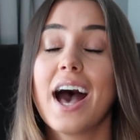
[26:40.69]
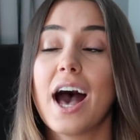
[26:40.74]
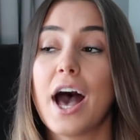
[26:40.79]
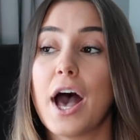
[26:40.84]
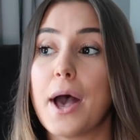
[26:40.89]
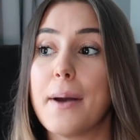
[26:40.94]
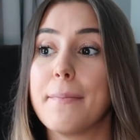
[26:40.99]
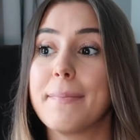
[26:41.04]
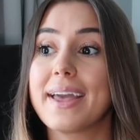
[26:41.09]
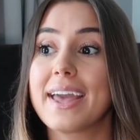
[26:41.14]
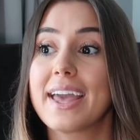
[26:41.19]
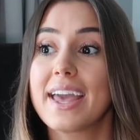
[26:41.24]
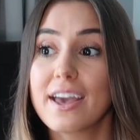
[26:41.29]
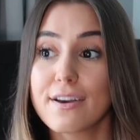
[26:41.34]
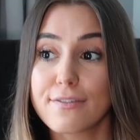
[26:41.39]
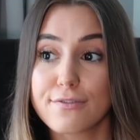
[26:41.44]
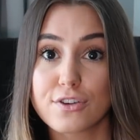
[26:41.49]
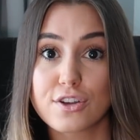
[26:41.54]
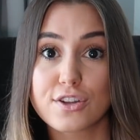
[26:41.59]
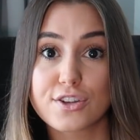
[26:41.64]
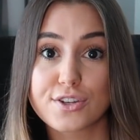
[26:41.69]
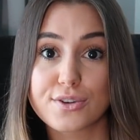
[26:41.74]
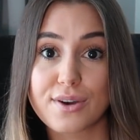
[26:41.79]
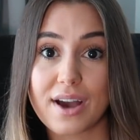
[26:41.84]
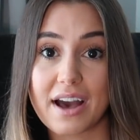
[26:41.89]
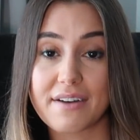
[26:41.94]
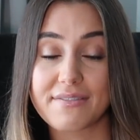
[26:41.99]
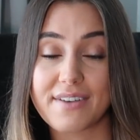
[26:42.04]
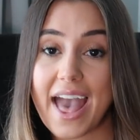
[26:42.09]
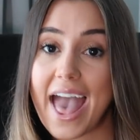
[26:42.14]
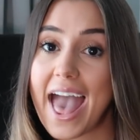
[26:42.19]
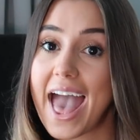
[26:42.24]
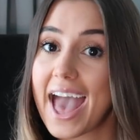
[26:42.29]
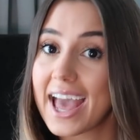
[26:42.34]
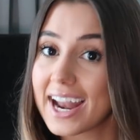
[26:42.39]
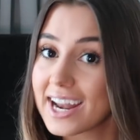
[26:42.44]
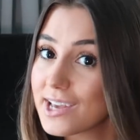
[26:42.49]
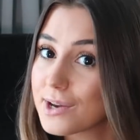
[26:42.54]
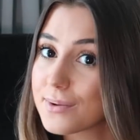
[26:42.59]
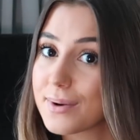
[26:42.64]
If you do have
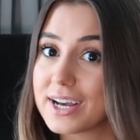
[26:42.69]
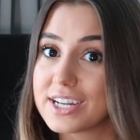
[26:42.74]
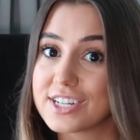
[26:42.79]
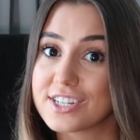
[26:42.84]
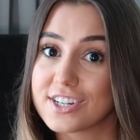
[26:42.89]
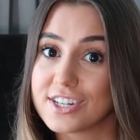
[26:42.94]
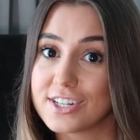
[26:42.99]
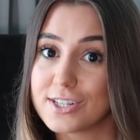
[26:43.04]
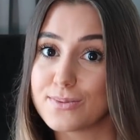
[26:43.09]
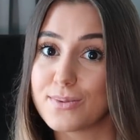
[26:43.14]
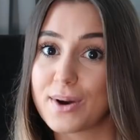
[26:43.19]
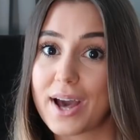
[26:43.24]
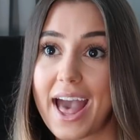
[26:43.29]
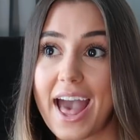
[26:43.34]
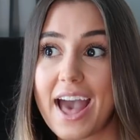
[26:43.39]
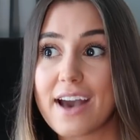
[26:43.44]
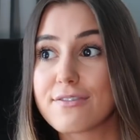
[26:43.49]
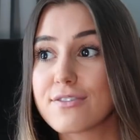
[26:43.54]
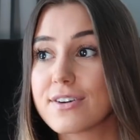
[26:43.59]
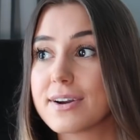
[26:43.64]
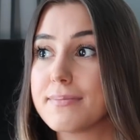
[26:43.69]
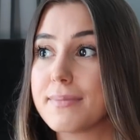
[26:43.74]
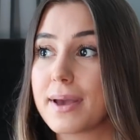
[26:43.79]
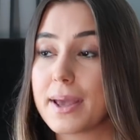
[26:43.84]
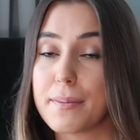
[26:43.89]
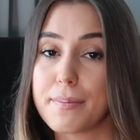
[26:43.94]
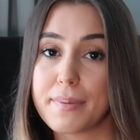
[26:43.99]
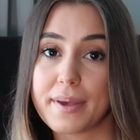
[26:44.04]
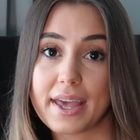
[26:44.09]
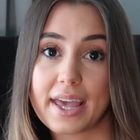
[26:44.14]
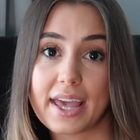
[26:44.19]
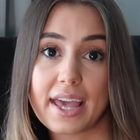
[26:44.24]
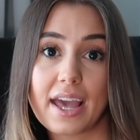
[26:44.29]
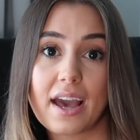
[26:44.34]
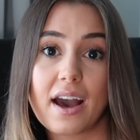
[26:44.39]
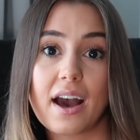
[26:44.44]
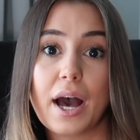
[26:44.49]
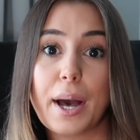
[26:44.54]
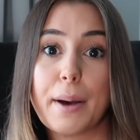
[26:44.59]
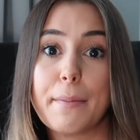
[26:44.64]
any questions, whatever it may
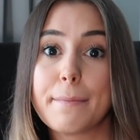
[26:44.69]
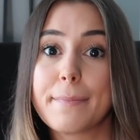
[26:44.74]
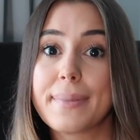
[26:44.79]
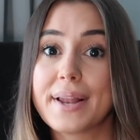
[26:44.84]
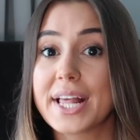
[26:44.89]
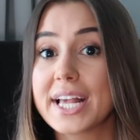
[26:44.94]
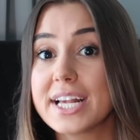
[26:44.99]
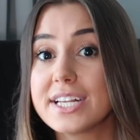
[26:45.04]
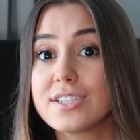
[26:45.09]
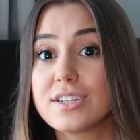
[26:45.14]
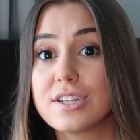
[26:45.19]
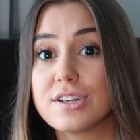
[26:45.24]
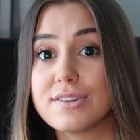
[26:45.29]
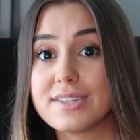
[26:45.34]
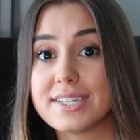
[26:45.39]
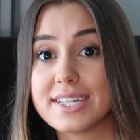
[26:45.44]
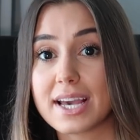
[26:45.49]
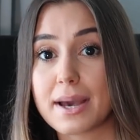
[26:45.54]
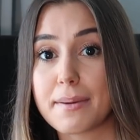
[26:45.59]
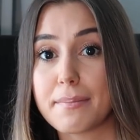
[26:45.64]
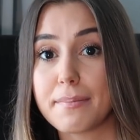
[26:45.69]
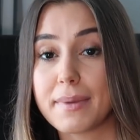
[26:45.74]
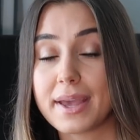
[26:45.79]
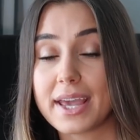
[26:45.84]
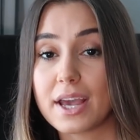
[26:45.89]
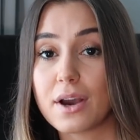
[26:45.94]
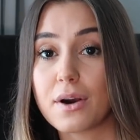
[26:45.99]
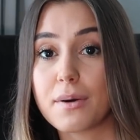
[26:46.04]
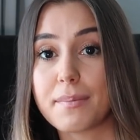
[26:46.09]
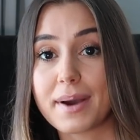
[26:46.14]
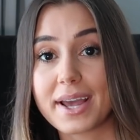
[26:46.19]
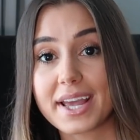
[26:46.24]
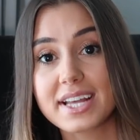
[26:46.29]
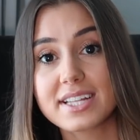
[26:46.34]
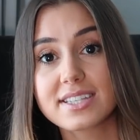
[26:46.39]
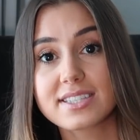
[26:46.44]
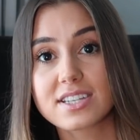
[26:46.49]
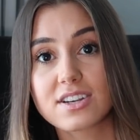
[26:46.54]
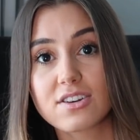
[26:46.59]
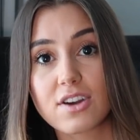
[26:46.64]
be, please do DM me on my
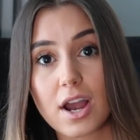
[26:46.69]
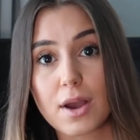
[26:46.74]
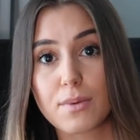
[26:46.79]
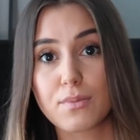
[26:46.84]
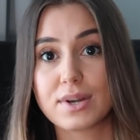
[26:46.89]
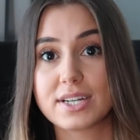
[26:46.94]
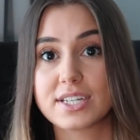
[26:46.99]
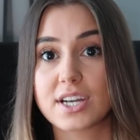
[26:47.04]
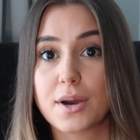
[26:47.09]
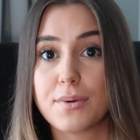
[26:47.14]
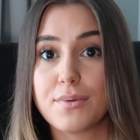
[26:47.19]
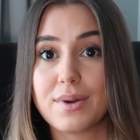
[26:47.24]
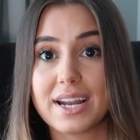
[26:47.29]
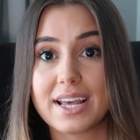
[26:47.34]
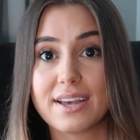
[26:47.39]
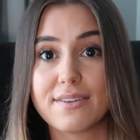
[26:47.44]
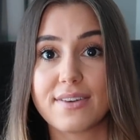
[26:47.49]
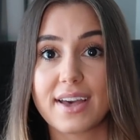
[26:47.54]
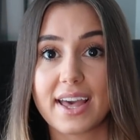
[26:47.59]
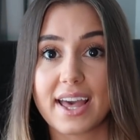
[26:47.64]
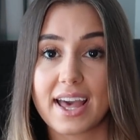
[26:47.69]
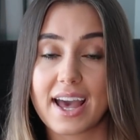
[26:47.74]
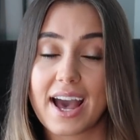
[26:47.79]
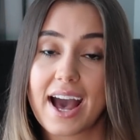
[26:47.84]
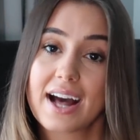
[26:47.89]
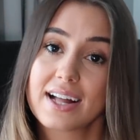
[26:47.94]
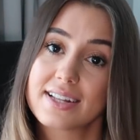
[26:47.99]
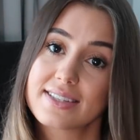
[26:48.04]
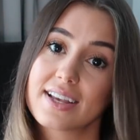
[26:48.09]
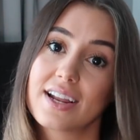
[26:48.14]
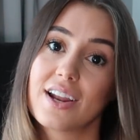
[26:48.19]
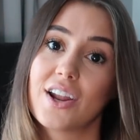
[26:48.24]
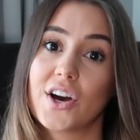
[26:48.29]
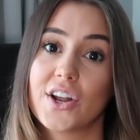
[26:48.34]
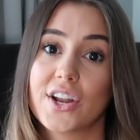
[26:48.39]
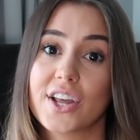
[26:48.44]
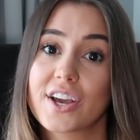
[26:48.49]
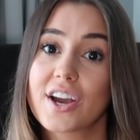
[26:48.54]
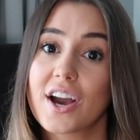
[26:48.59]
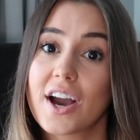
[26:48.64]
Instagram, which I will leave here at
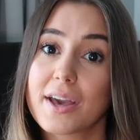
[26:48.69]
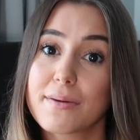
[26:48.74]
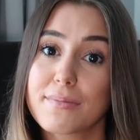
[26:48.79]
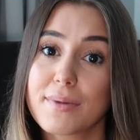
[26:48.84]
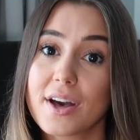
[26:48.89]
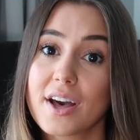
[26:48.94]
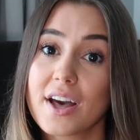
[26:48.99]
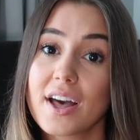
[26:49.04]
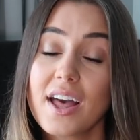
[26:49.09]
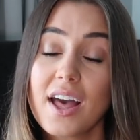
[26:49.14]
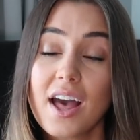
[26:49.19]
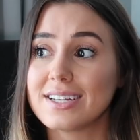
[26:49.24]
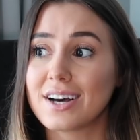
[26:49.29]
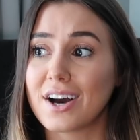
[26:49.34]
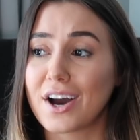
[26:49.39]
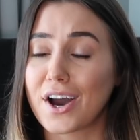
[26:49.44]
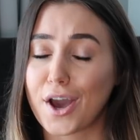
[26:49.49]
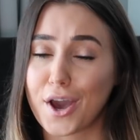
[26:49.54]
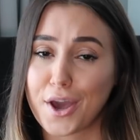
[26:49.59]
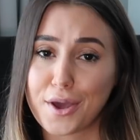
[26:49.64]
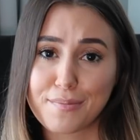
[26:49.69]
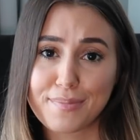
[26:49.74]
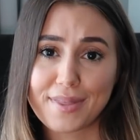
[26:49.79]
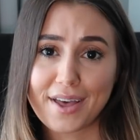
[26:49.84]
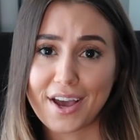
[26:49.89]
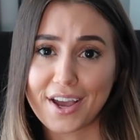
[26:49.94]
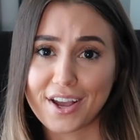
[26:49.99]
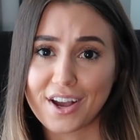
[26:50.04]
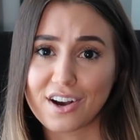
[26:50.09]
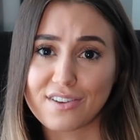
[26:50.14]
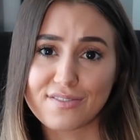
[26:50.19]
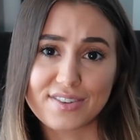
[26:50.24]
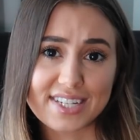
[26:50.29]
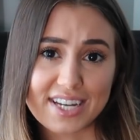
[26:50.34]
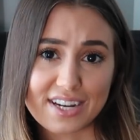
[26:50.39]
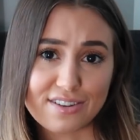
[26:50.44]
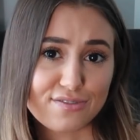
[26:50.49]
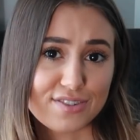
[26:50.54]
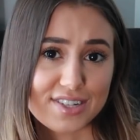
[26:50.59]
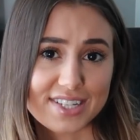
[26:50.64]
Alana Geimer. I hope that I covered
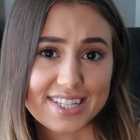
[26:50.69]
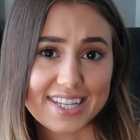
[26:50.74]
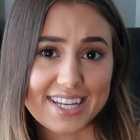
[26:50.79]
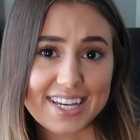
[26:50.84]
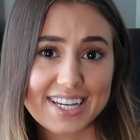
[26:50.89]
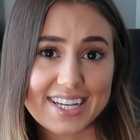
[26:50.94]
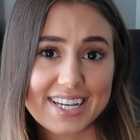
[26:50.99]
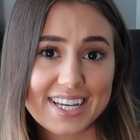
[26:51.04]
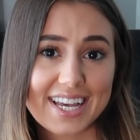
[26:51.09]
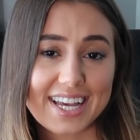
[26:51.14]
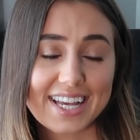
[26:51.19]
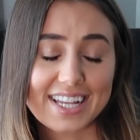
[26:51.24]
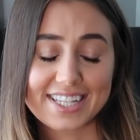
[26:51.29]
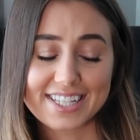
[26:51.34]
everything.